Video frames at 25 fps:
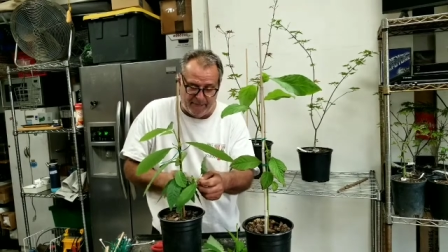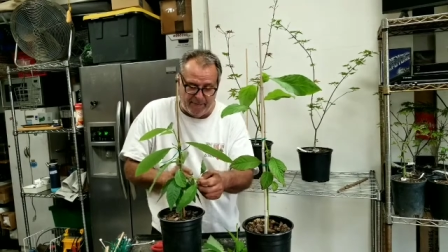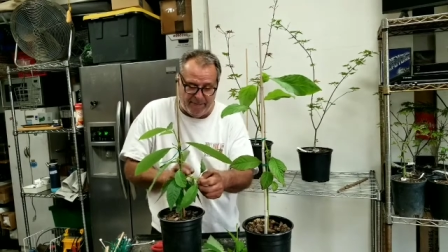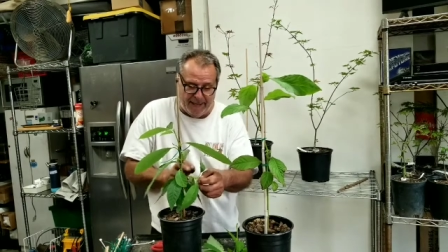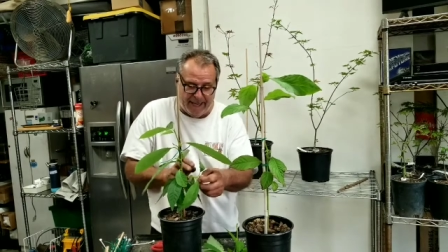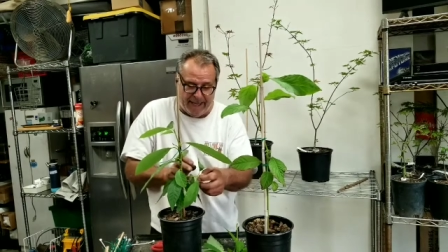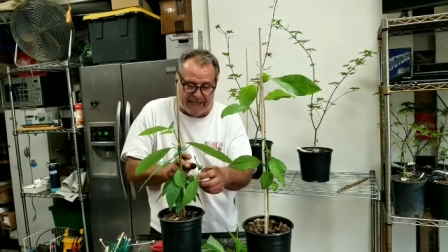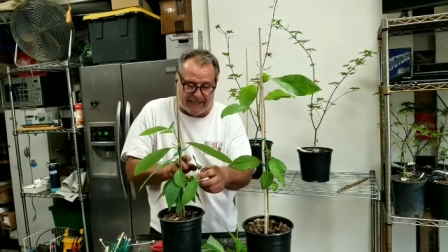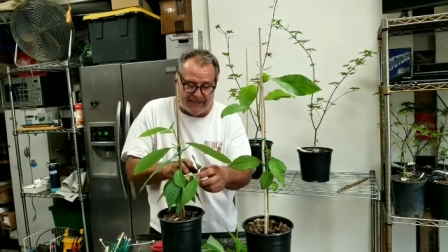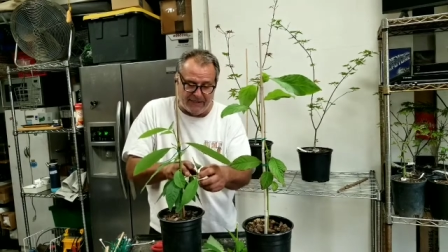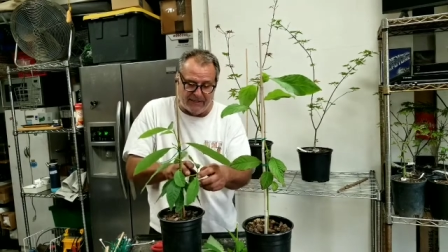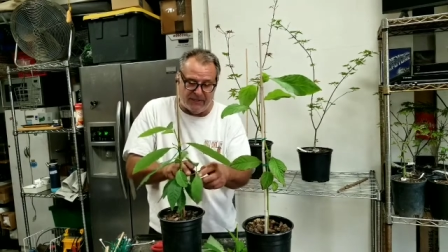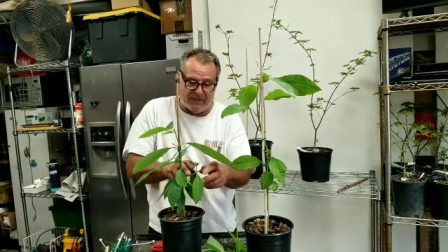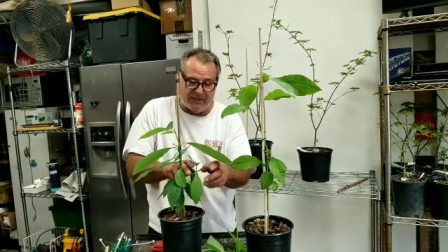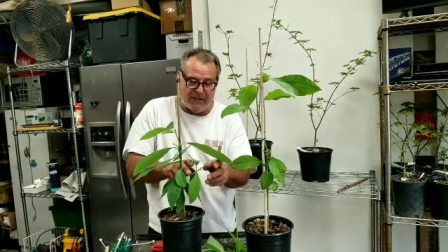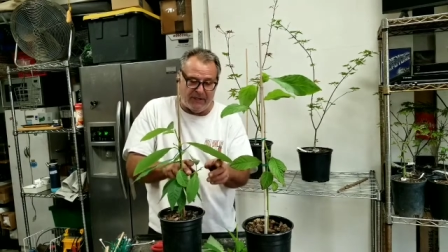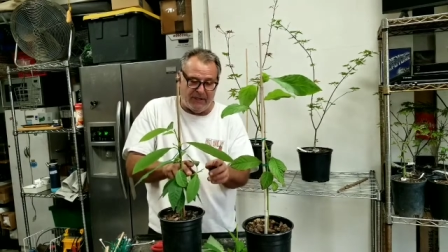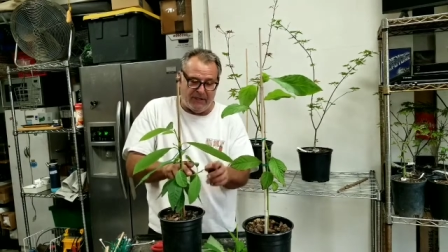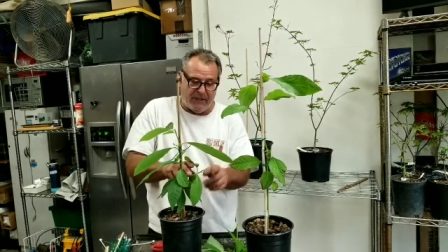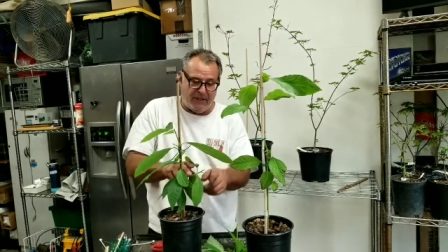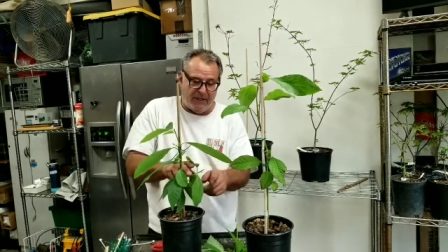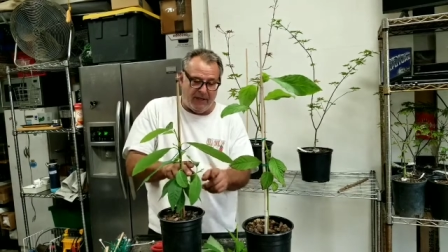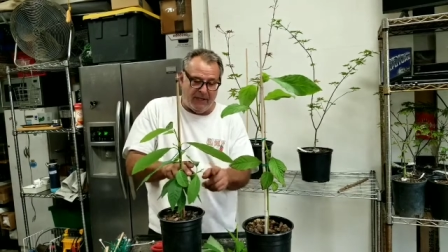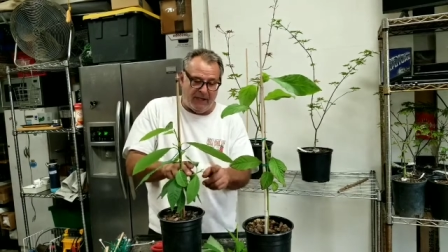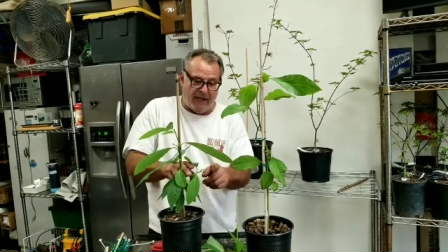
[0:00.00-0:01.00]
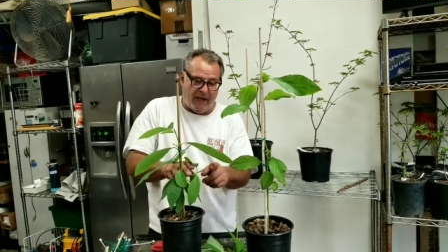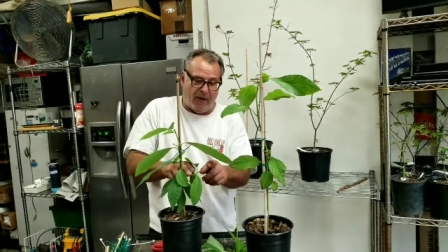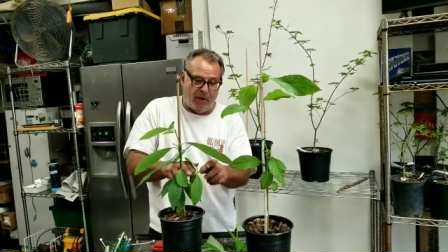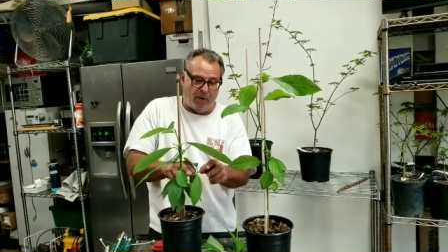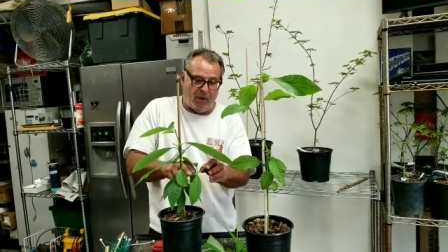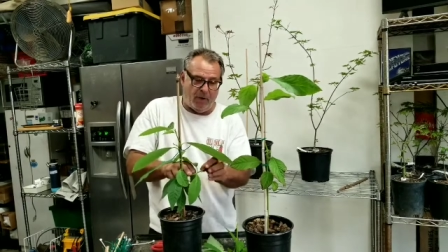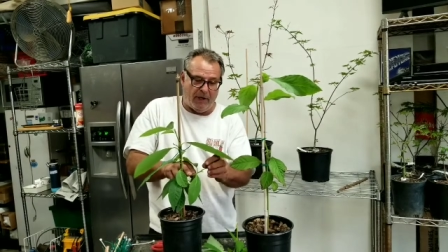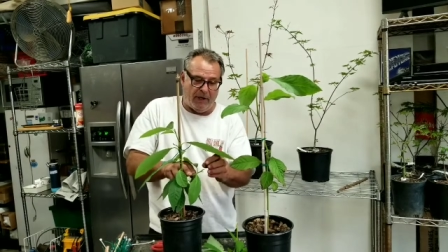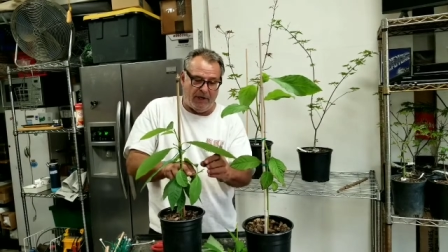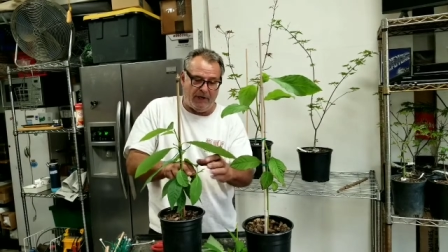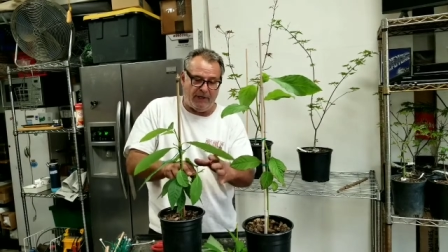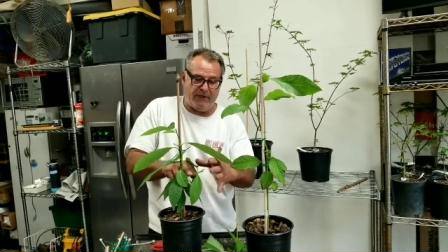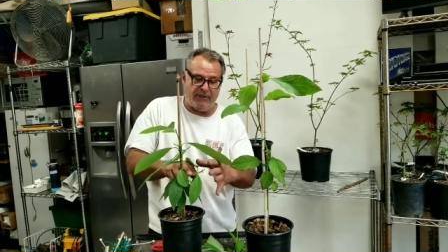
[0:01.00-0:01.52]
base, I
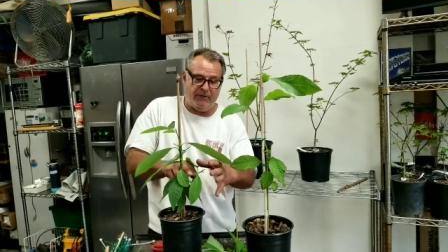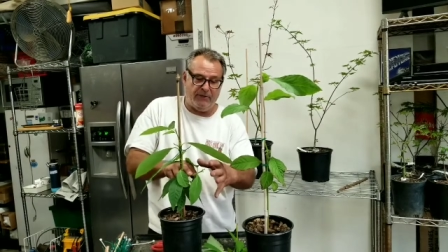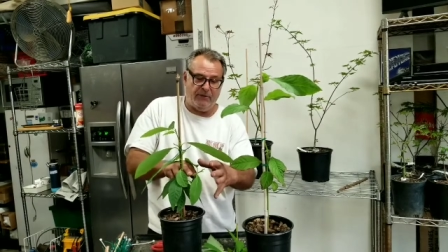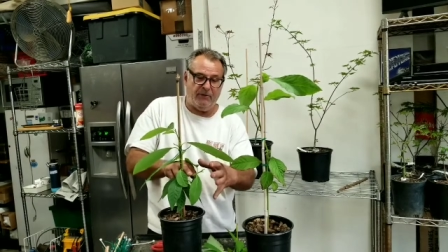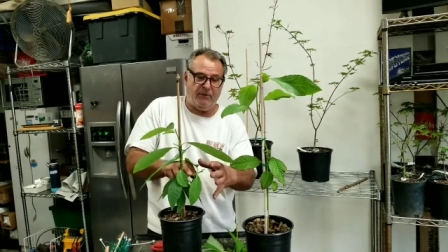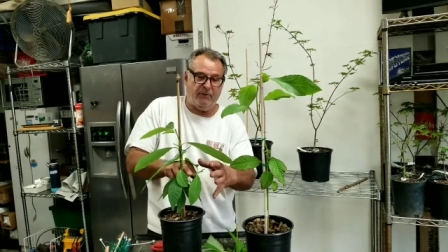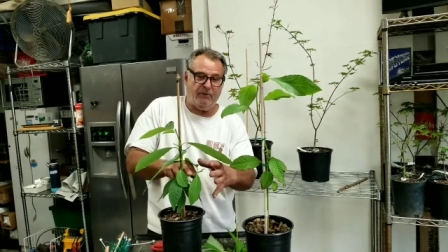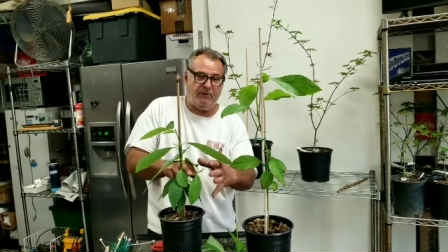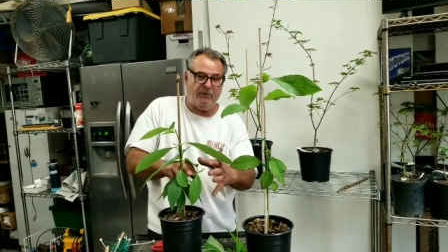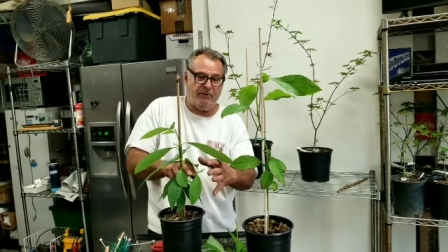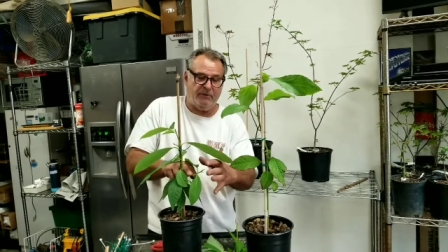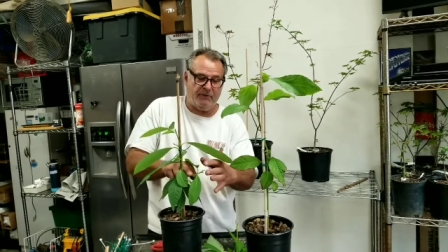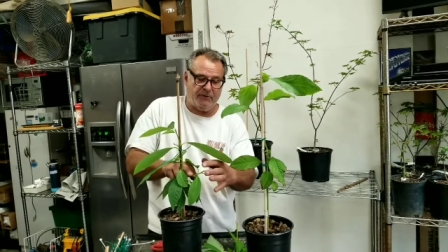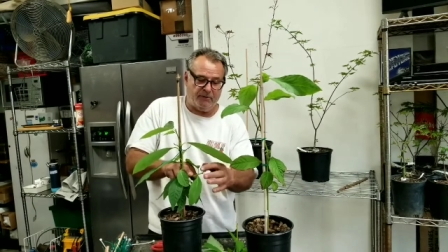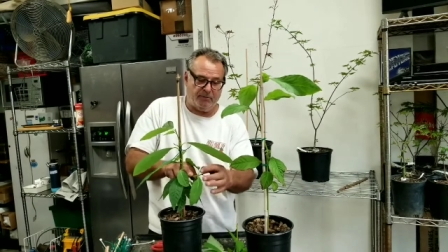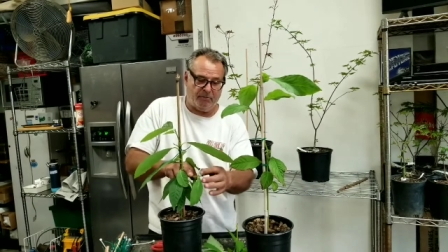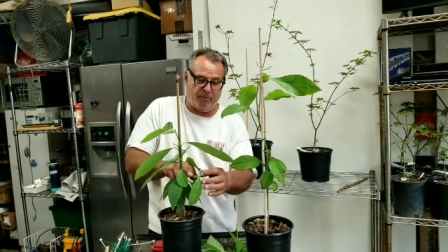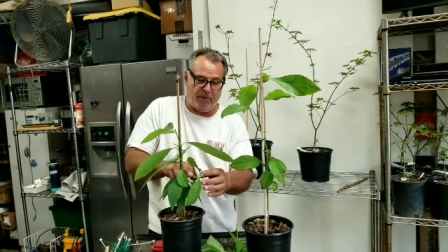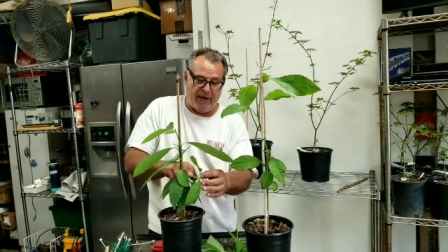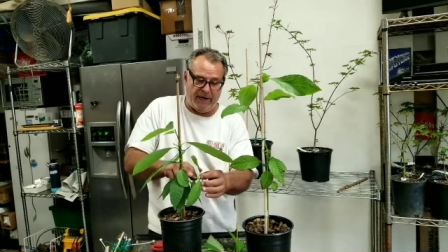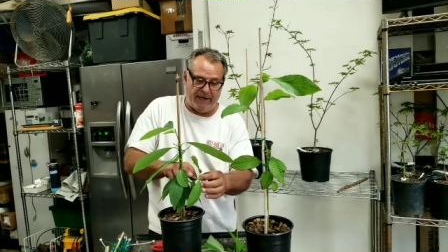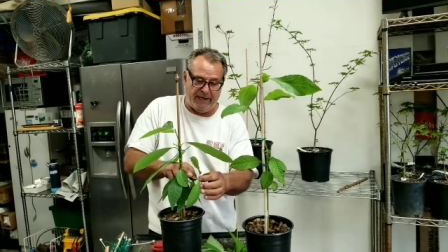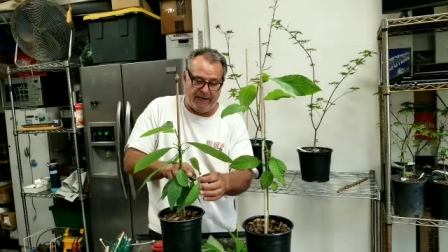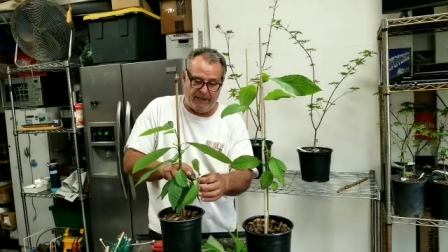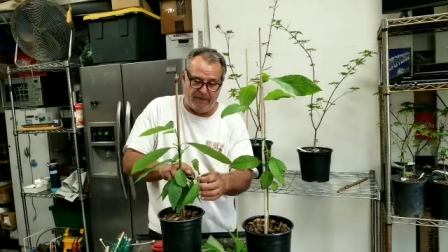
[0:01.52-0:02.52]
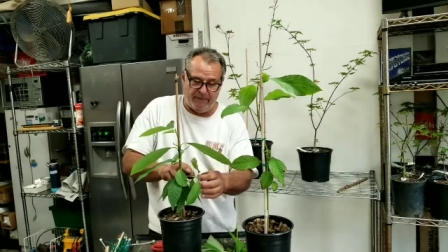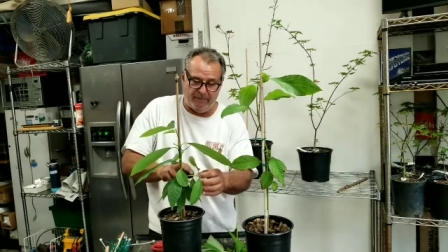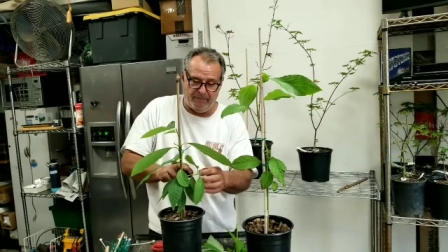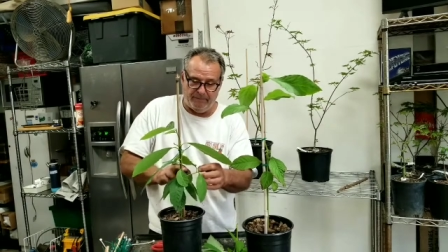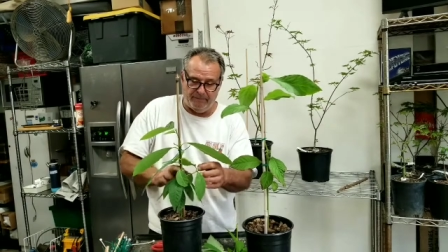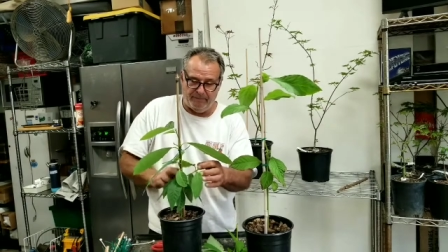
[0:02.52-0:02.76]
want it to sprout out.